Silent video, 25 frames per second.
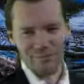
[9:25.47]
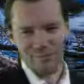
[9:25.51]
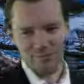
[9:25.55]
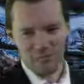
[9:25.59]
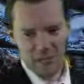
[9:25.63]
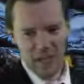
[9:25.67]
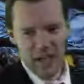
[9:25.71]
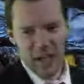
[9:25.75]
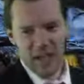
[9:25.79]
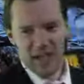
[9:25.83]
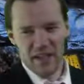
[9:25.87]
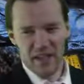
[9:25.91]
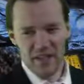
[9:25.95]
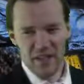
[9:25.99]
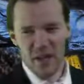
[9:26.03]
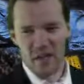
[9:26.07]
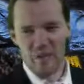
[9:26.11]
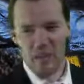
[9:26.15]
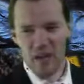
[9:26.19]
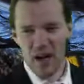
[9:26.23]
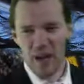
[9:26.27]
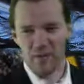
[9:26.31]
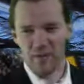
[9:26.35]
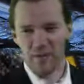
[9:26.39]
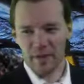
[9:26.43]
yeah, I use
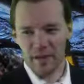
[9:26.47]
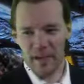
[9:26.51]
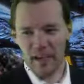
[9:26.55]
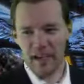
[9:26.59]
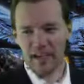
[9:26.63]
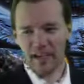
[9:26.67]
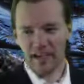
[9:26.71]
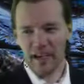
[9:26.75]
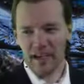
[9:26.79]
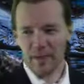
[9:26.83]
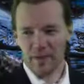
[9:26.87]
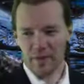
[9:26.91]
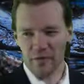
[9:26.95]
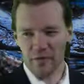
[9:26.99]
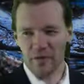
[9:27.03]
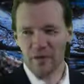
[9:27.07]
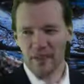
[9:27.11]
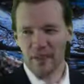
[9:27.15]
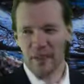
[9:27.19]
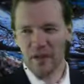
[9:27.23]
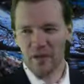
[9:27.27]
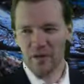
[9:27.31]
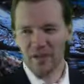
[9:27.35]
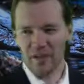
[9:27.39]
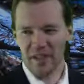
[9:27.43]
them off and on, and I don't
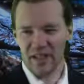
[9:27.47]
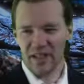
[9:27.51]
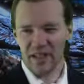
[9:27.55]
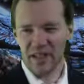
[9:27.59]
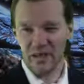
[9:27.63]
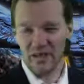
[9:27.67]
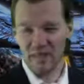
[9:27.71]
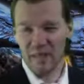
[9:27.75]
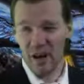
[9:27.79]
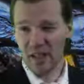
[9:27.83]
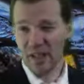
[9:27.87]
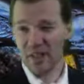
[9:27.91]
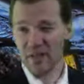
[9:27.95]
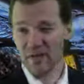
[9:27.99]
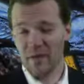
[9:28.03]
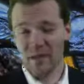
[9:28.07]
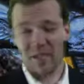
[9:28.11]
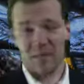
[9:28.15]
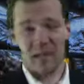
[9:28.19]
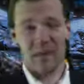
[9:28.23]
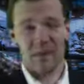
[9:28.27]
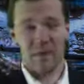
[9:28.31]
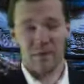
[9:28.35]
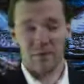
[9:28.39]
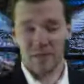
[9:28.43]
really notice too much of a
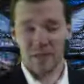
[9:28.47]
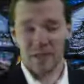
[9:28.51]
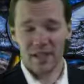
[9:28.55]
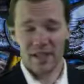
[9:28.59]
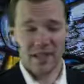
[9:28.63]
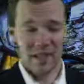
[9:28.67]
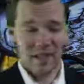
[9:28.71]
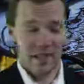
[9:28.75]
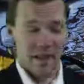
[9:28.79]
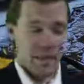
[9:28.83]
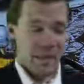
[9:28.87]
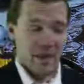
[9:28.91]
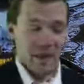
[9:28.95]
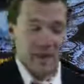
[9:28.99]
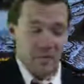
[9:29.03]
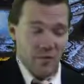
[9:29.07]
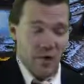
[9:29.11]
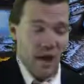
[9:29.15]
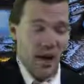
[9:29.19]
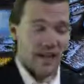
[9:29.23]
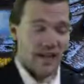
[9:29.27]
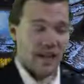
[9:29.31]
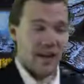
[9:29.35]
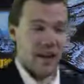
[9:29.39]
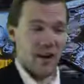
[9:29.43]
difference. I mean,
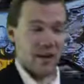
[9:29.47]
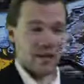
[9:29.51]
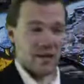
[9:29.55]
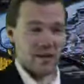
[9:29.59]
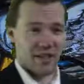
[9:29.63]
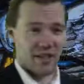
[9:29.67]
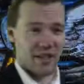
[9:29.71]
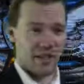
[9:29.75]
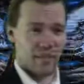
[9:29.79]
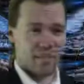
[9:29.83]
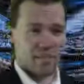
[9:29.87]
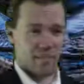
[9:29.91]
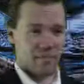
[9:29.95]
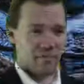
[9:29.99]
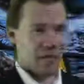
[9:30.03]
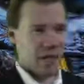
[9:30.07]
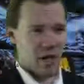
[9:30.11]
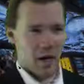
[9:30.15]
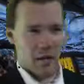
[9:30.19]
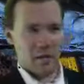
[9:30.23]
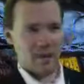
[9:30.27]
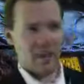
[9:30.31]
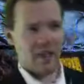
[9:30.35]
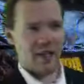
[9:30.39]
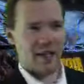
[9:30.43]
right now, some
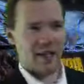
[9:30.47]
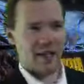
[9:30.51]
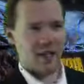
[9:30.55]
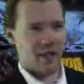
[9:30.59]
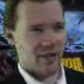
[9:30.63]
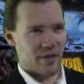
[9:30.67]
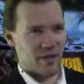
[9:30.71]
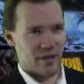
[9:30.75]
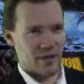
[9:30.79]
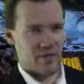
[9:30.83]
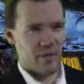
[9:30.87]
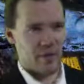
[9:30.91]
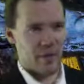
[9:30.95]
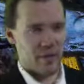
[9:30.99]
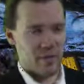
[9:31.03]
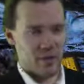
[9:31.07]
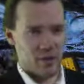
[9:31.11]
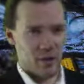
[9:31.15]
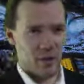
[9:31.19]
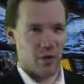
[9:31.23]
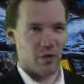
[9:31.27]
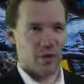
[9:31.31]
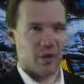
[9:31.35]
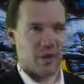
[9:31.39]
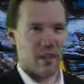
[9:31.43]
company that I ordered it from,
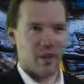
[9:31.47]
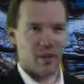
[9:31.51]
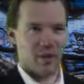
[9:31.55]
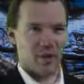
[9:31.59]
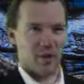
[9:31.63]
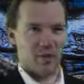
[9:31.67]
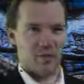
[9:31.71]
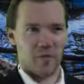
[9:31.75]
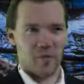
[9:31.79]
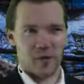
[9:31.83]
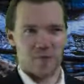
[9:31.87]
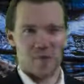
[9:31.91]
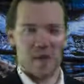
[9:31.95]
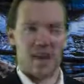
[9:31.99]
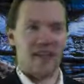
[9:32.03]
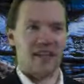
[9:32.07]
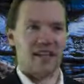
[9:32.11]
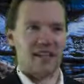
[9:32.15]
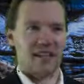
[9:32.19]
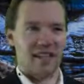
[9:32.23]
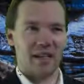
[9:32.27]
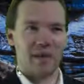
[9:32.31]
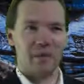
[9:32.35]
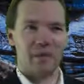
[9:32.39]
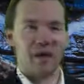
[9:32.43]
Golden Health
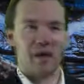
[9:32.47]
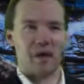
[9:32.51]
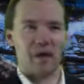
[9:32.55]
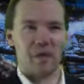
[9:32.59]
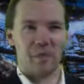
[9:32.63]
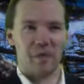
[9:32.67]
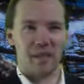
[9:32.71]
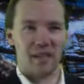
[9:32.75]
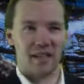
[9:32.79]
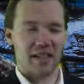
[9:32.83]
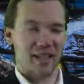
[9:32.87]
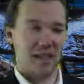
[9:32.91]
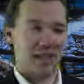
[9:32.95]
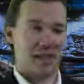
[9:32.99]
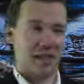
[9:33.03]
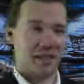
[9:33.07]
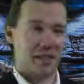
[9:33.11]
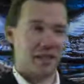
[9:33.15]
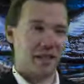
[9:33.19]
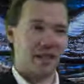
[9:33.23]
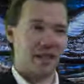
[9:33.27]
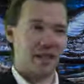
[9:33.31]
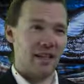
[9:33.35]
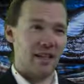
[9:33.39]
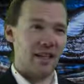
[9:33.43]
Probiotics, they went out of business, so
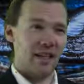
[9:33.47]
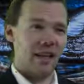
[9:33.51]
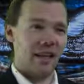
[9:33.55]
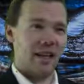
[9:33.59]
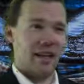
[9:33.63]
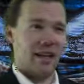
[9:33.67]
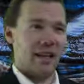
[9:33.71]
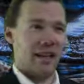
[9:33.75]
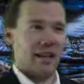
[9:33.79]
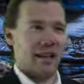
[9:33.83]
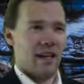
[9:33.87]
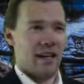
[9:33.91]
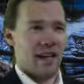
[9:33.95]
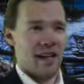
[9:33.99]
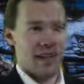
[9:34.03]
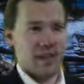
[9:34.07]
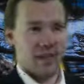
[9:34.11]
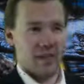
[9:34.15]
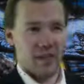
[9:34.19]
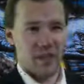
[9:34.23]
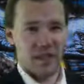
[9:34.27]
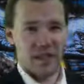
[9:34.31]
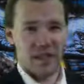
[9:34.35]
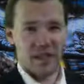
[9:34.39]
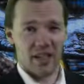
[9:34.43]
they had a
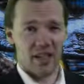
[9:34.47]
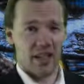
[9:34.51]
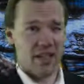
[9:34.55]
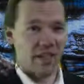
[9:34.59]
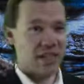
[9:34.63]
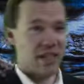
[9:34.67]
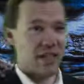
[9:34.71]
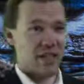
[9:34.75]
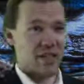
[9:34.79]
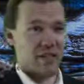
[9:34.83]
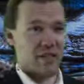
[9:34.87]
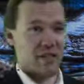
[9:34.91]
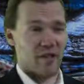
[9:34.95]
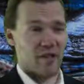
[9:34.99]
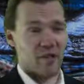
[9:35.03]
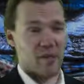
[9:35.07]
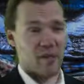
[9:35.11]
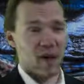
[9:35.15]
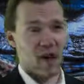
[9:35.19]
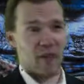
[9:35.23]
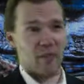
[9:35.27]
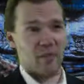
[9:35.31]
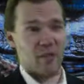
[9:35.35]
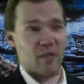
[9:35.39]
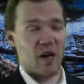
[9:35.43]
really good deal, so I
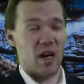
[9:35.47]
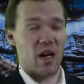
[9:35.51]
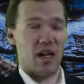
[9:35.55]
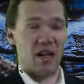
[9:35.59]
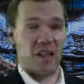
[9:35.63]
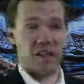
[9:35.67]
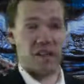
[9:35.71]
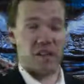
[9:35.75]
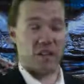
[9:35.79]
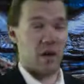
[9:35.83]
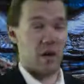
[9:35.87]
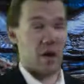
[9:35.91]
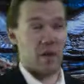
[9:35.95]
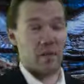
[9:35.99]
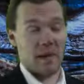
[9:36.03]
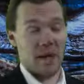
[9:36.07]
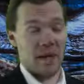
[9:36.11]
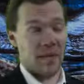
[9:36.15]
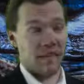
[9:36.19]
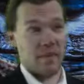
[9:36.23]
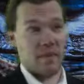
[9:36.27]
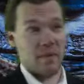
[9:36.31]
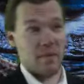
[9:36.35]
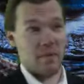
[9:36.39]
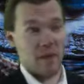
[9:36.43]
bought a bunch. So, I mean, I
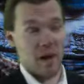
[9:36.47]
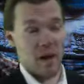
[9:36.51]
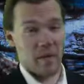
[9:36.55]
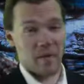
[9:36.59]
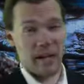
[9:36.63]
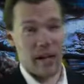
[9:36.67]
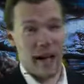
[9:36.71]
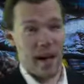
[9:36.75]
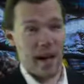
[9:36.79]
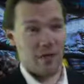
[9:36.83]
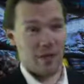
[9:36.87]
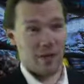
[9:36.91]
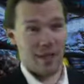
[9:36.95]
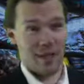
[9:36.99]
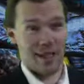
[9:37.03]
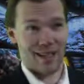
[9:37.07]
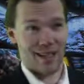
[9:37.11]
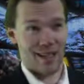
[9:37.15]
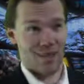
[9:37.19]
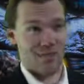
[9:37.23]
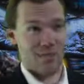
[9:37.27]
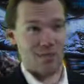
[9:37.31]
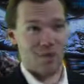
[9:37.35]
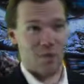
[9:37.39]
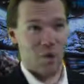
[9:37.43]
still probably have like
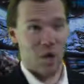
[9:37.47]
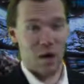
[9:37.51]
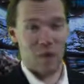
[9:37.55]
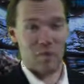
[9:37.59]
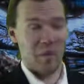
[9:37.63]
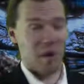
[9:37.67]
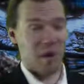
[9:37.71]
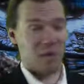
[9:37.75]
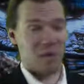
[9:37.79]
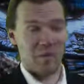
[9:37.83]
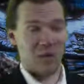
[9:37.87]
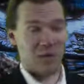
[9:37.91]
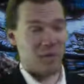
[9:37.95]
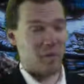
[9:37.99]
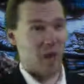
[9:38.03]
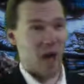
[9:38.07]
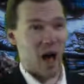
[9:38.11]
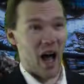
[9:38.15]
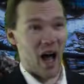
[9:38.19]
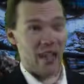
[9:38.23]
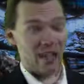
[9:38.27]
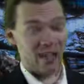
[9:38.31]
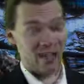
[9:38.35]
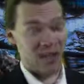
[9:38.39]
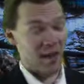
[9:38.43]
a 1 month
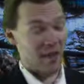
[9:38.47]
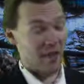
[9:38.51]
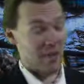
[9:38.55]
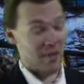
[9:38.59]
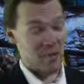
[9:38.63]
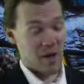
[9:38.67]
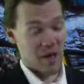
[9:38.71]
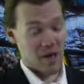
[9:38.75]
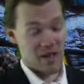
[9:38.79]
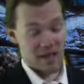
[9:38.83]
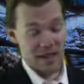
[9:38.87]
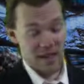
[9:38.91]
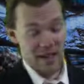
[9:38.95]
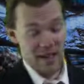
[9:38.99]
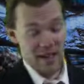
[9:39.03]
supply left, but